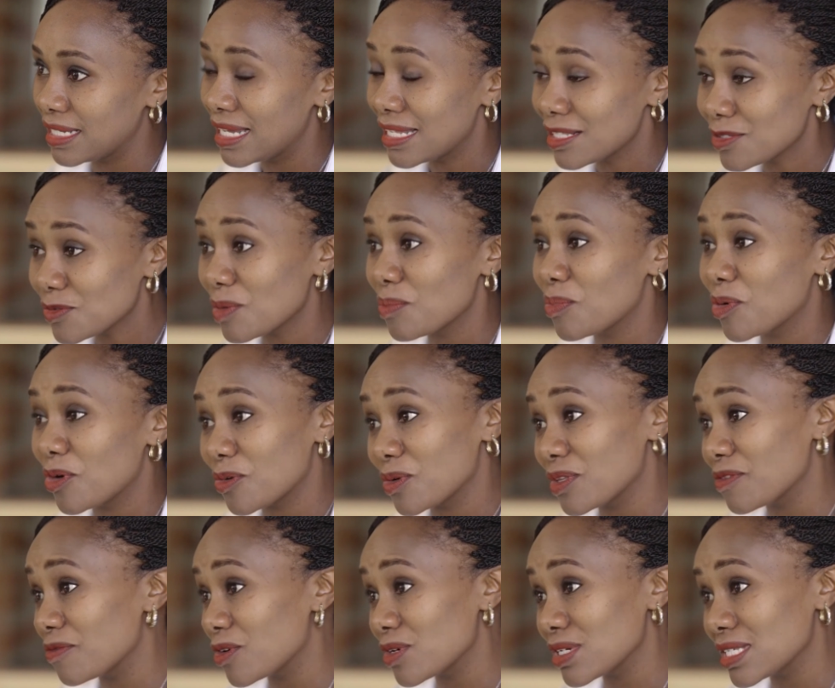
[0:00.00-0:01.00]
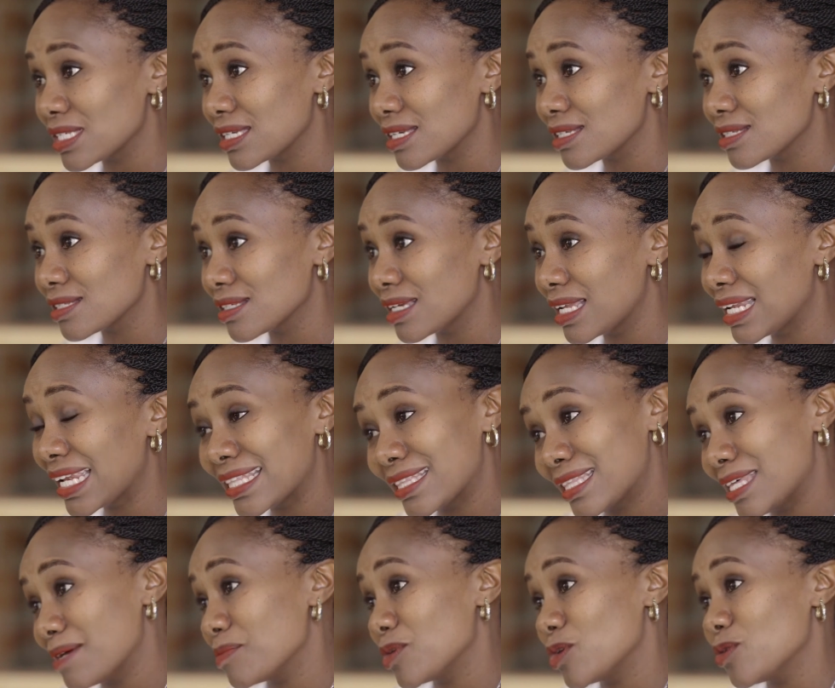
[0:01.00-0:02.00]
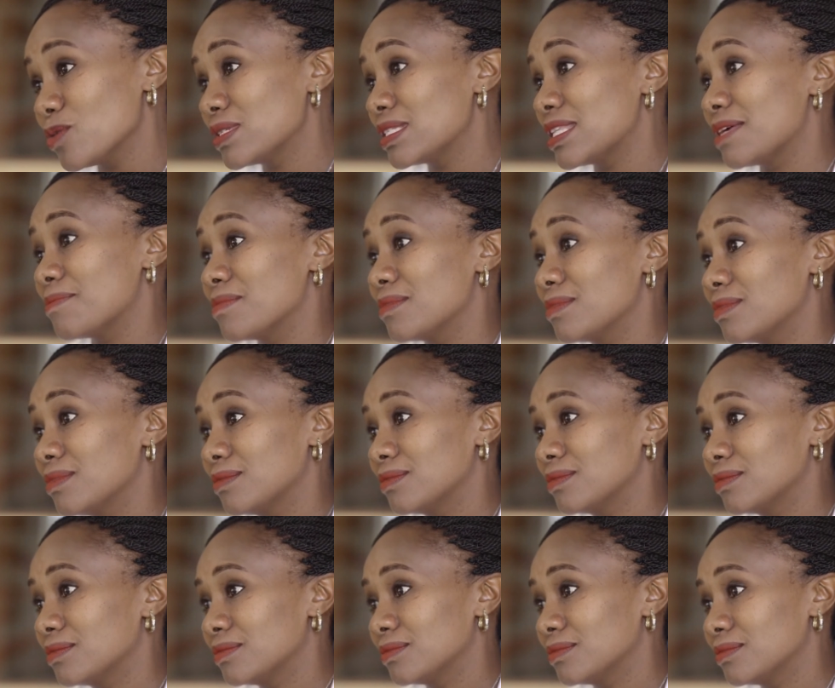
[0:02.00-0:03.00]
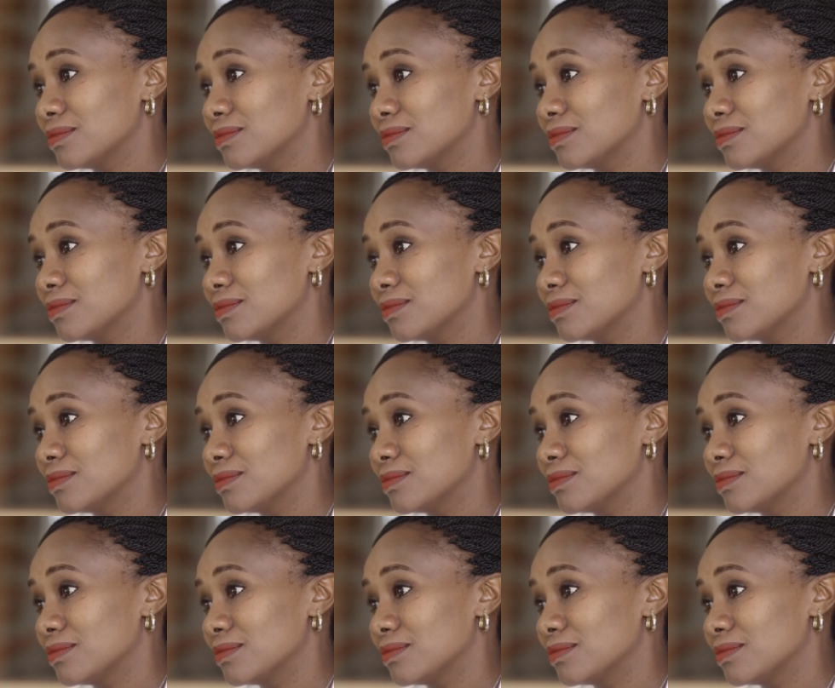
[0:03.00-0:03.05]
Girls were born with voices. Let them use them.